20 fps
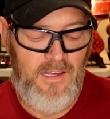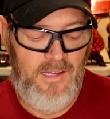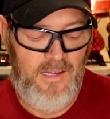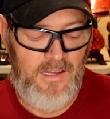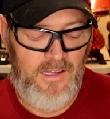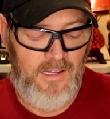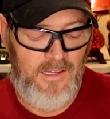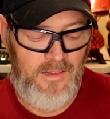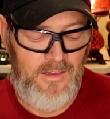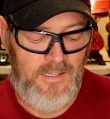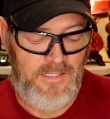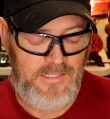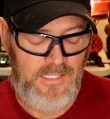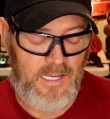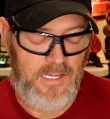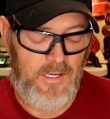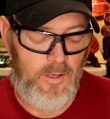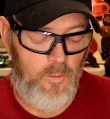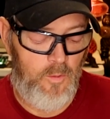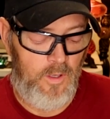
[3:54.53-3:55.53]
And the
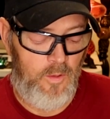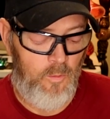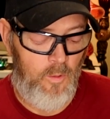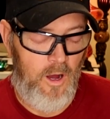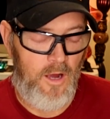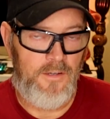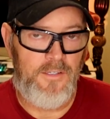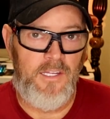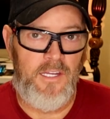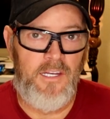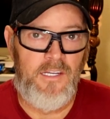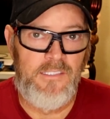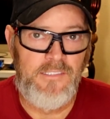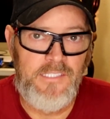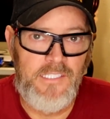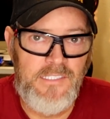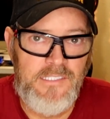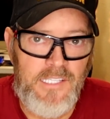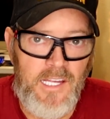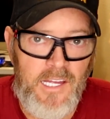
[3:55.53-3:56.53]
second one walked in and
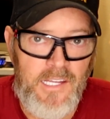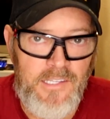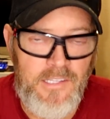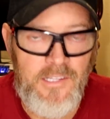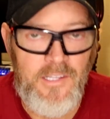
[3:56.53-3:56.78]
she said,